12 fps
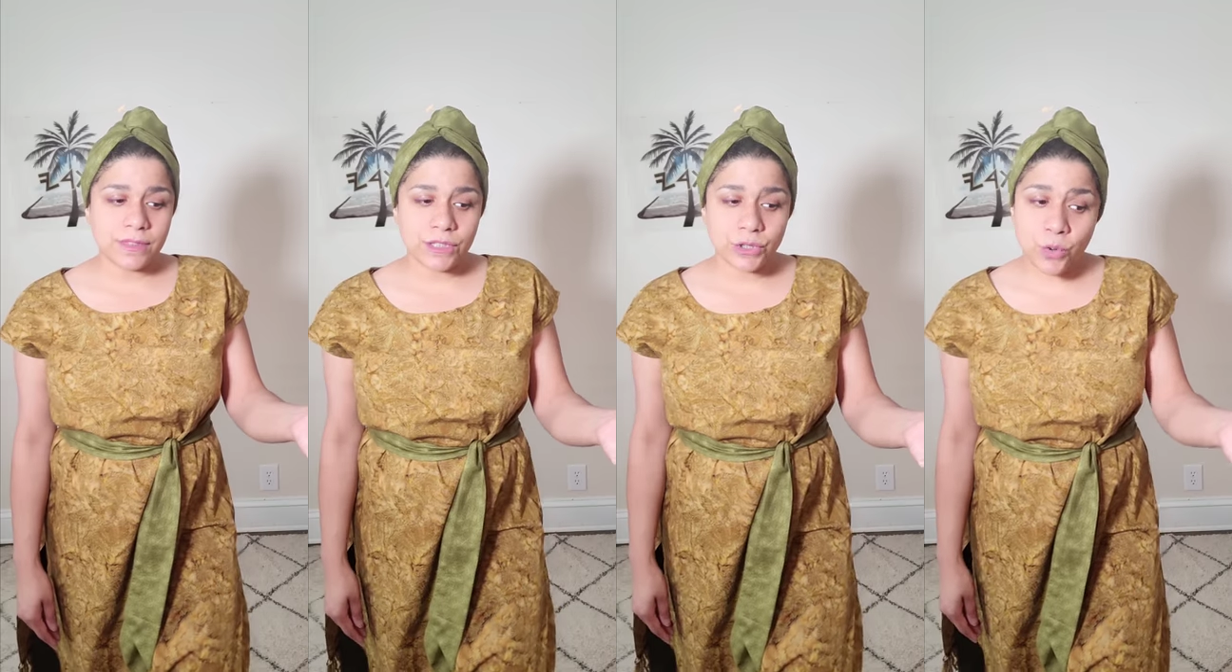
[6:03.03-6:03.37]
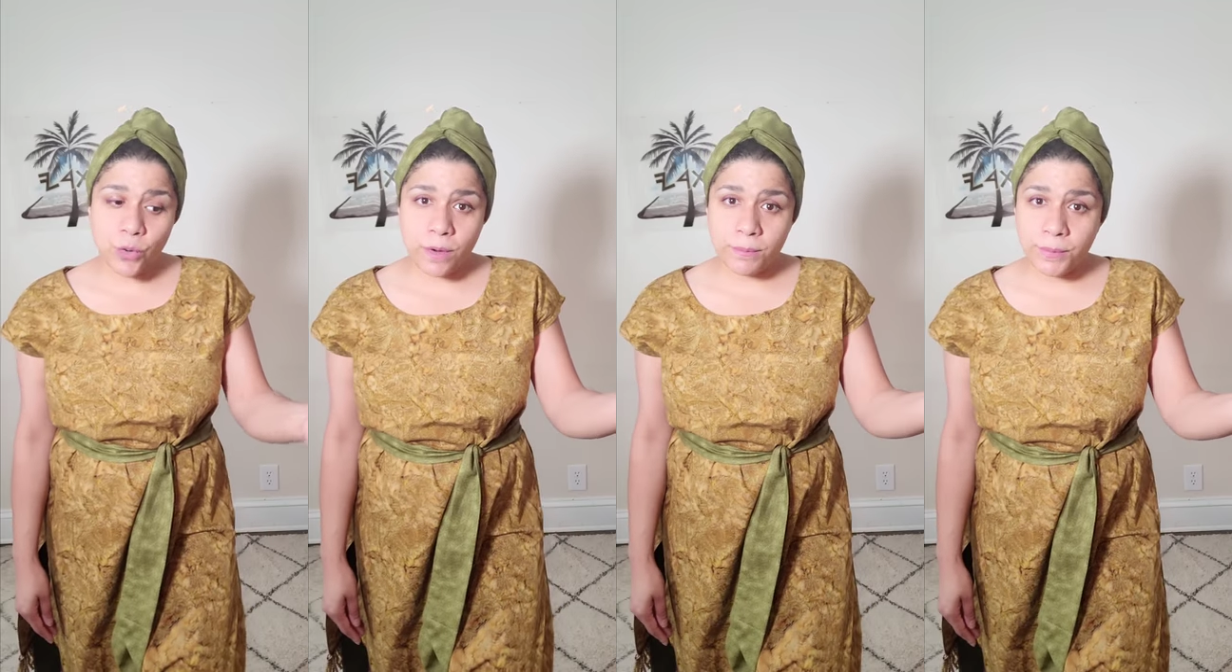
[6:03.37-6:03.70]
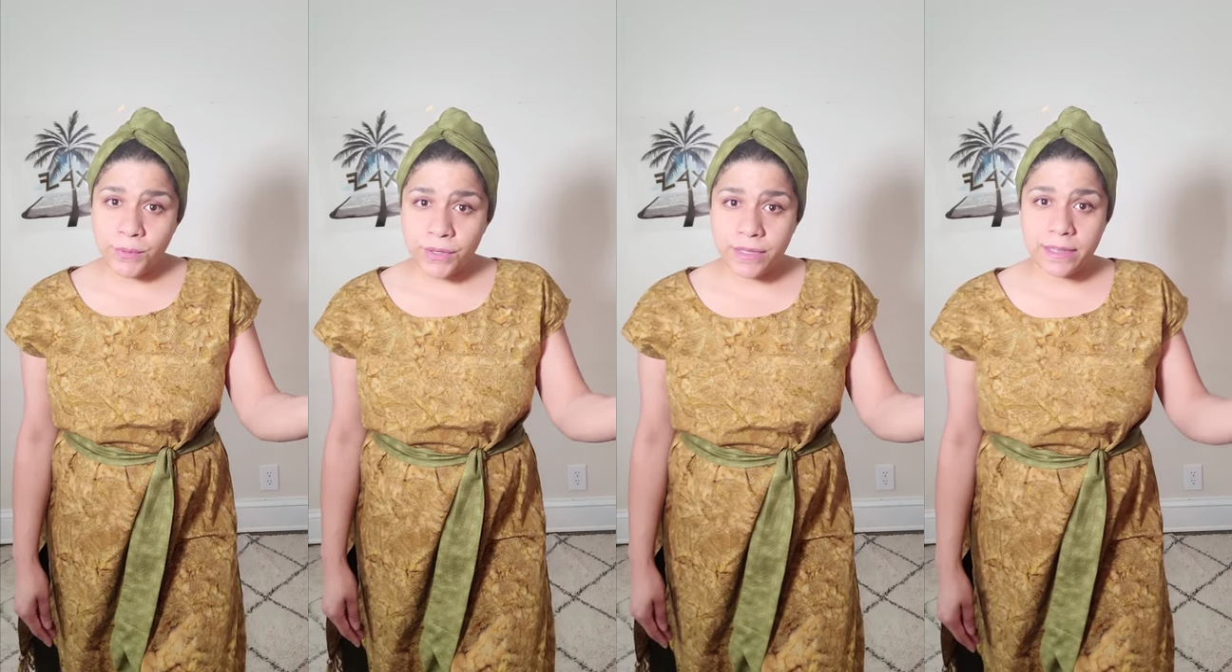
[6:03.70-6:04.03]
the Torah
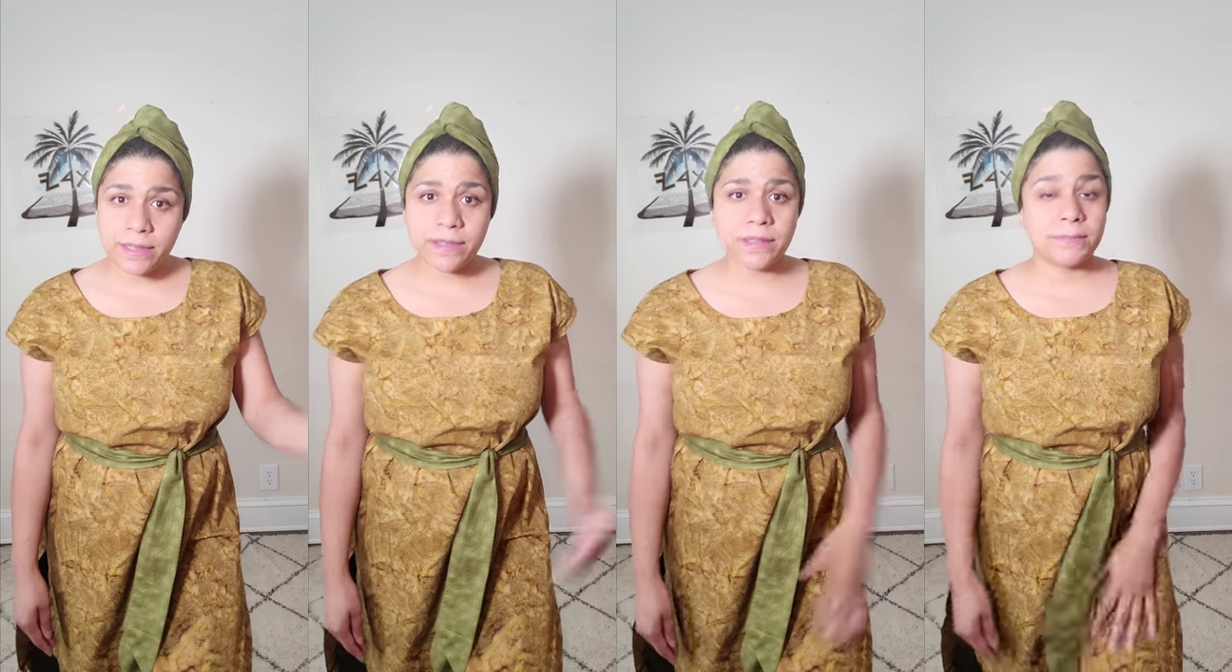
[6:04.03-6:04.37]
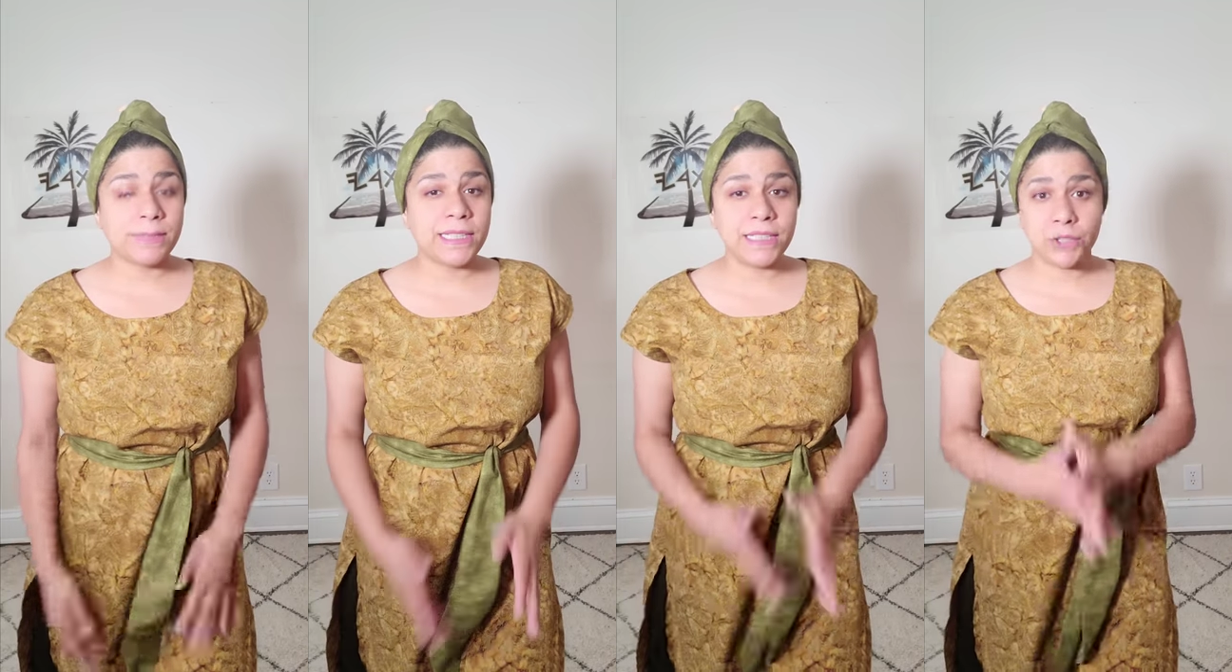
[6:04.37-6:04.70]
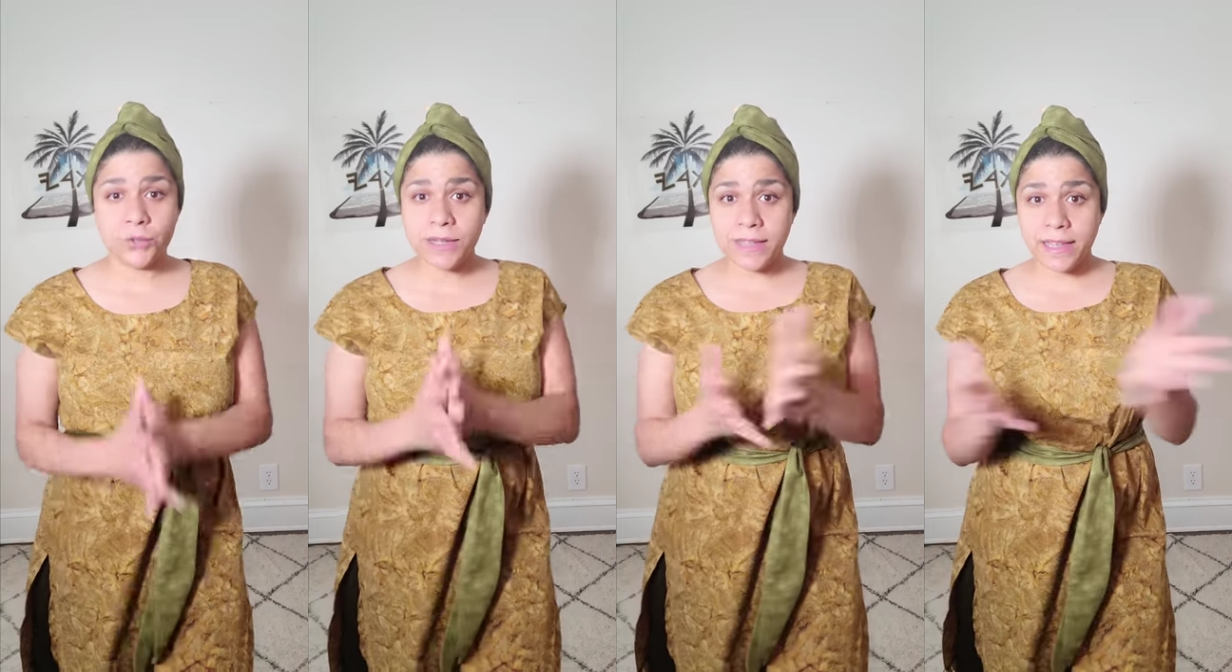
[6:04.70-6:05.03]
book. Please
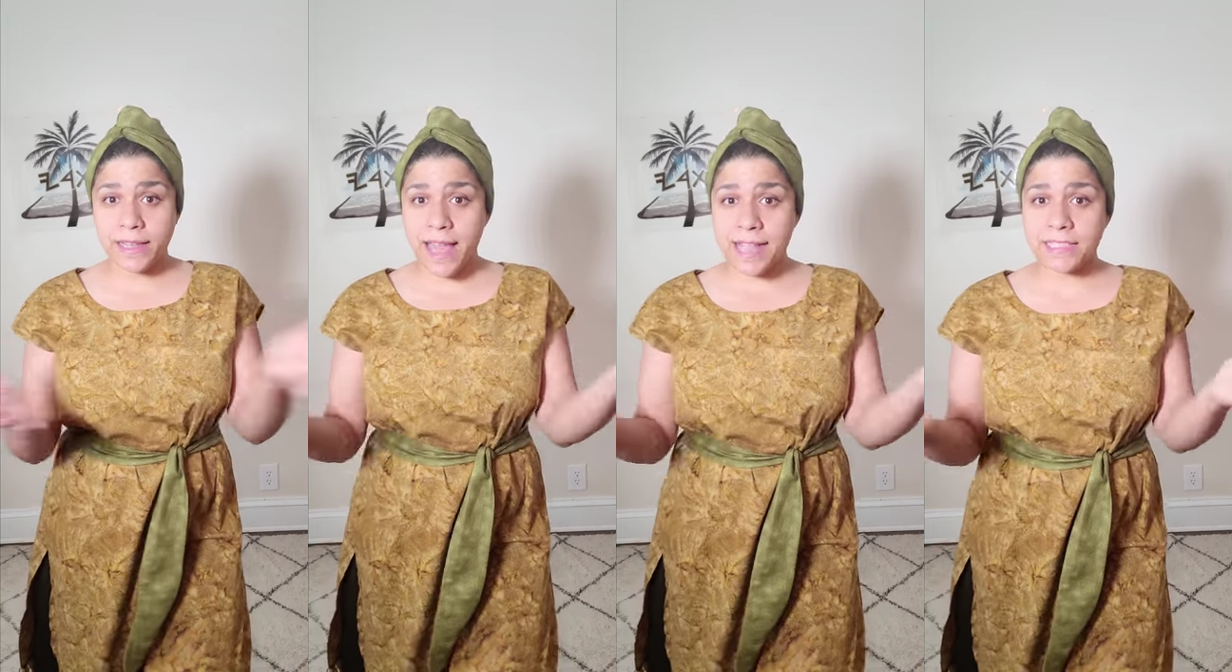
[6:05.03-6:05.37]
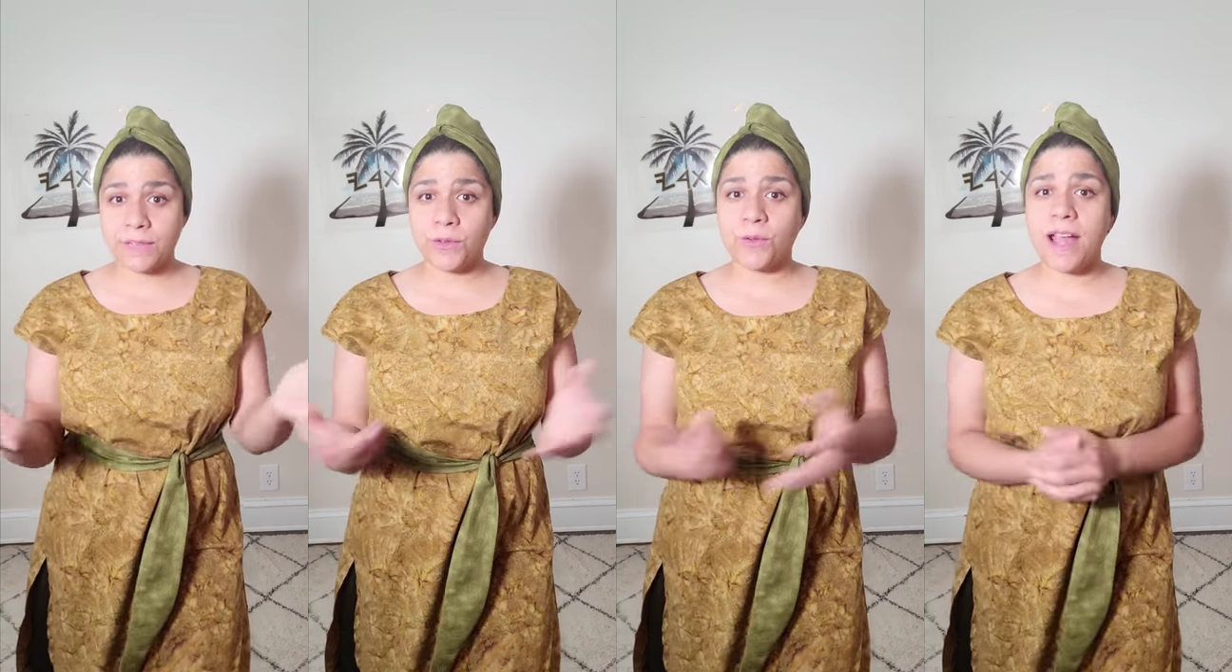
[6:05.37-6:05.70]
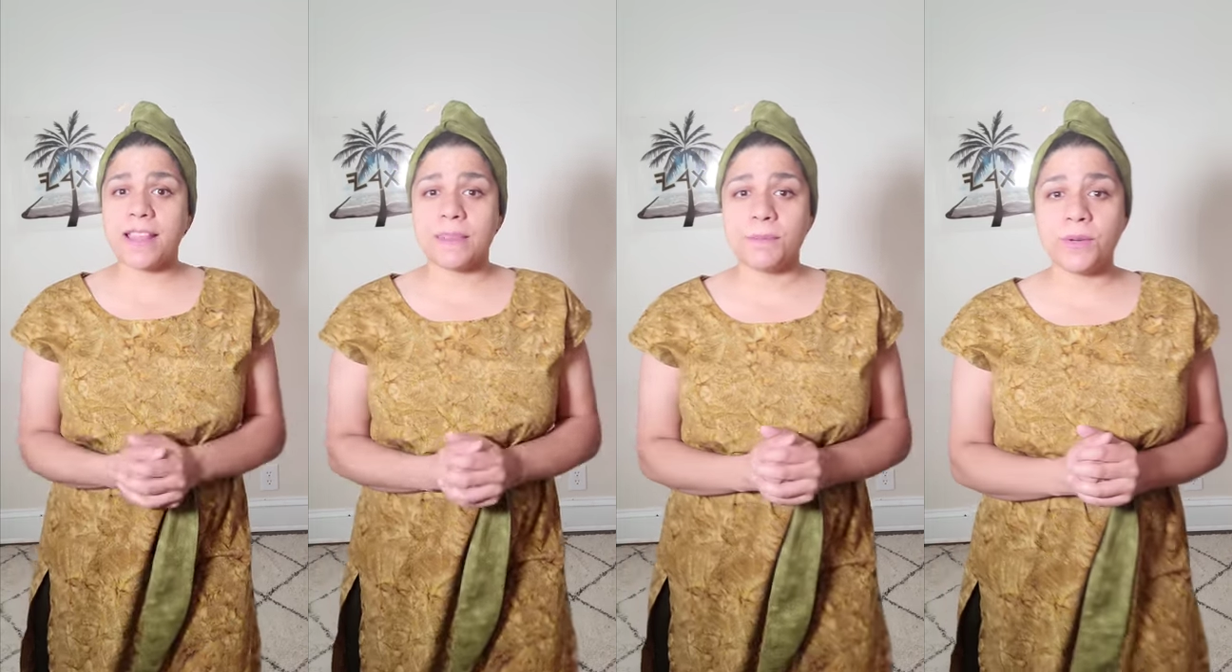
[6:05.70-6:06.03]
join the class if you
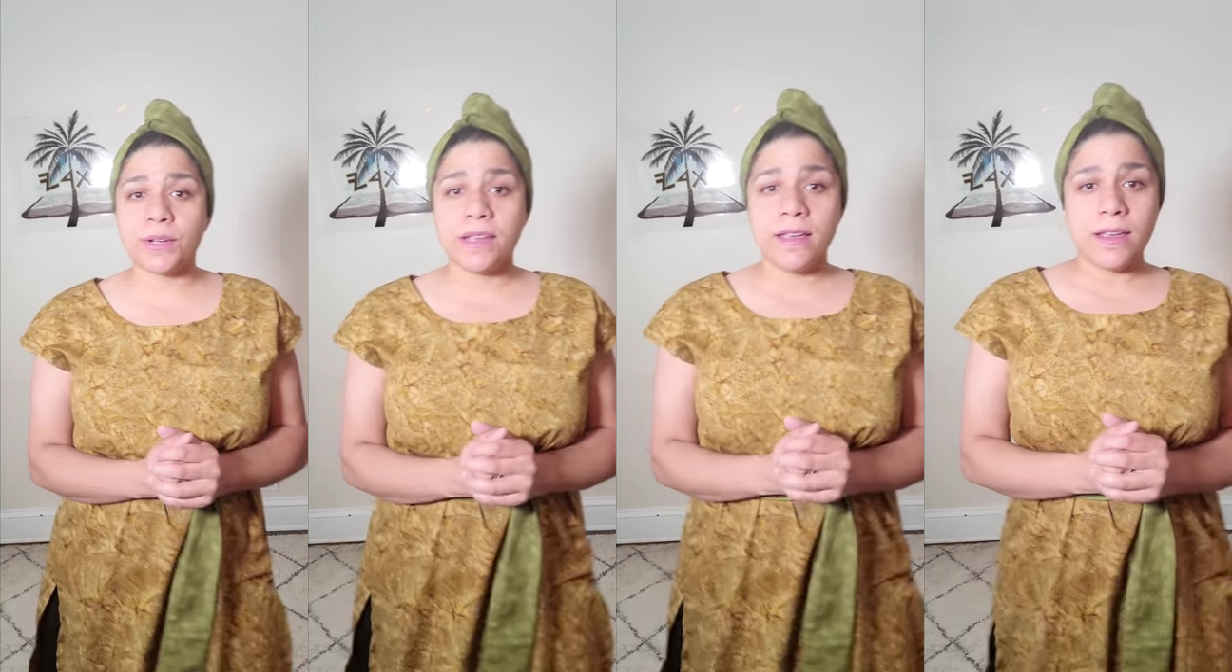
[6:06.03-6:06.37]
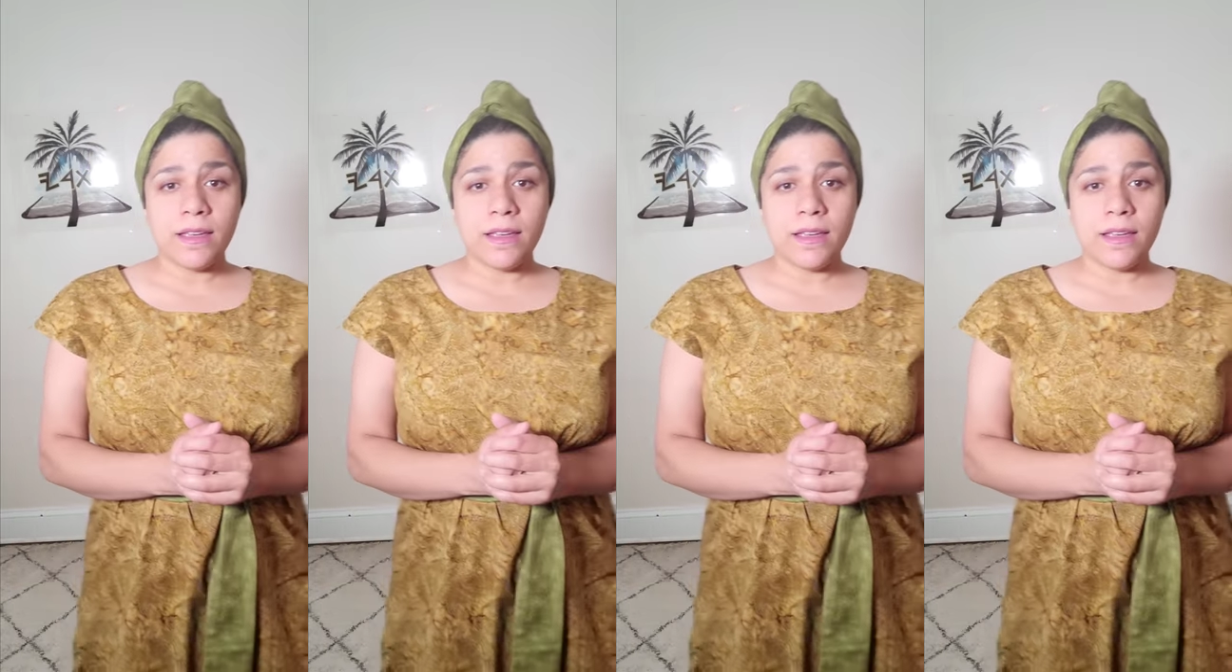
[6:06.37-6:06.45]
got the book.